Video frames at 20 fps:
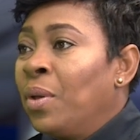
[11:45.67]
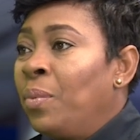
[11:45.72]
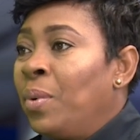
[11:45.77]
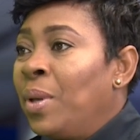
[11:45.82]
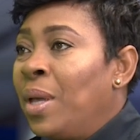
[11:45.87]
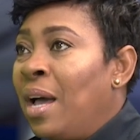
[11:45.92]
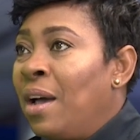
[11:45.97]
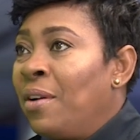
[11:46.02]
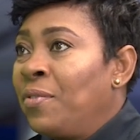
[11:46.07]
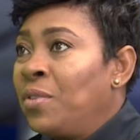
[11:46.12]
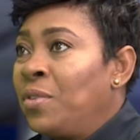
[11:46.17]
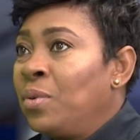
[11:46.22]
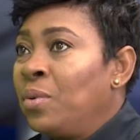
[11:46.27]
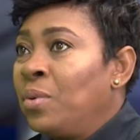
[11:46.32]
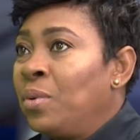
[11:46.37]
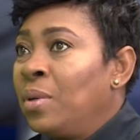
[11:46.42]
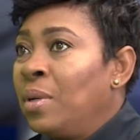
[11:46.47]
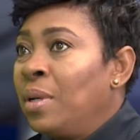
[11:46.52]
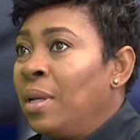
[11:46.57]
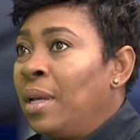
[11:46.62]
we have
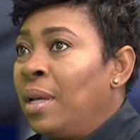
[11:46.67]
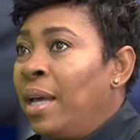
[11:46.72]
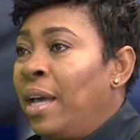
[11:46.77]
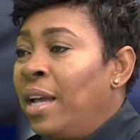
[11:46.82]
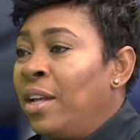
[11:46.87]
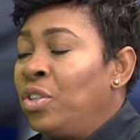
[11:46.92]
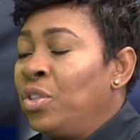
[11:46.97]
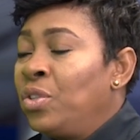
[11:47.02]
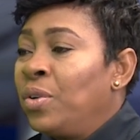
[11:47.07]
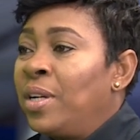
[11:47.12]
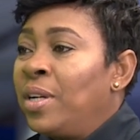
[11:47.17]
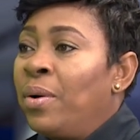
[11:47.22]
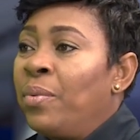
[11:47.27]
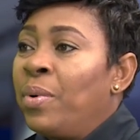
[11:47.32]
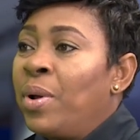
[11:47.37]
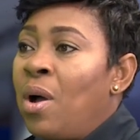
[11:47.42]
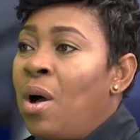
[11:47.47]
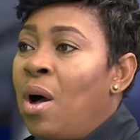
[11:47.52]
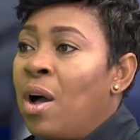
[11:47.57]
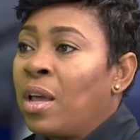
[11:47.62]
to ensure that
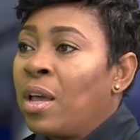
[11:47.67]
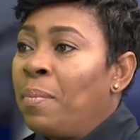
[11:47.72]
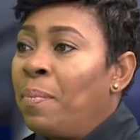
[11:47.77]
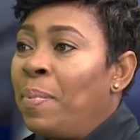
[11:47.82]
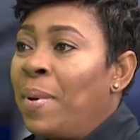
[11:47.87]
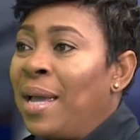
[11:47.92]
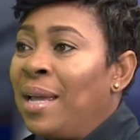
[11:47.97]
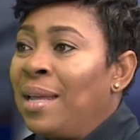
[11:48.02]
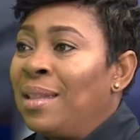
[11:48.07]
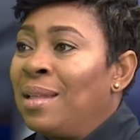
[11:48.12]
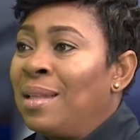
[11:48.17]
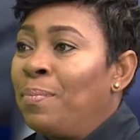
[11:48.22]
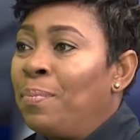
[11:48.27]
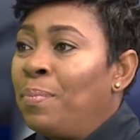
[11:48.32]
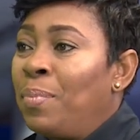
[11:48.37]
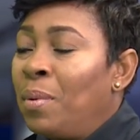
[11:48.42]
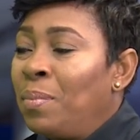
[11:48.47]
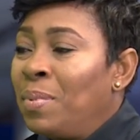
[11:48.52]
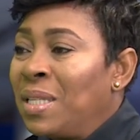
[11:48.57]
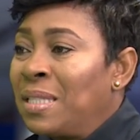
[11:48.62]
we're occupying the
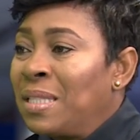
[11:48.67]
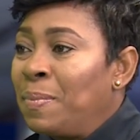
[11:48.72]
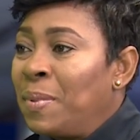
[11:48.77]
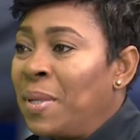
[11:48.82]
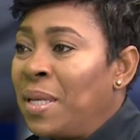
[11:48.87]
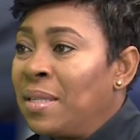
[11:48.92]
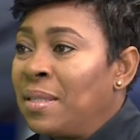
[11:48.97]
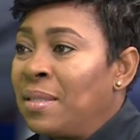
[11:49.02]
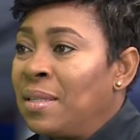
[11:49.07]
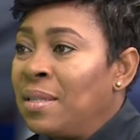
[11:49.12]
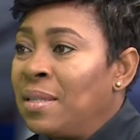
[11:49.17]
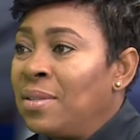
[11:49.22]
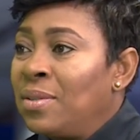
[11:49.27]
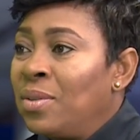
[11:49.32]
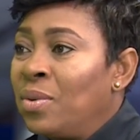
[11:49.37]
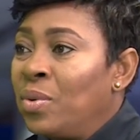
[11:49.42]
public spaces,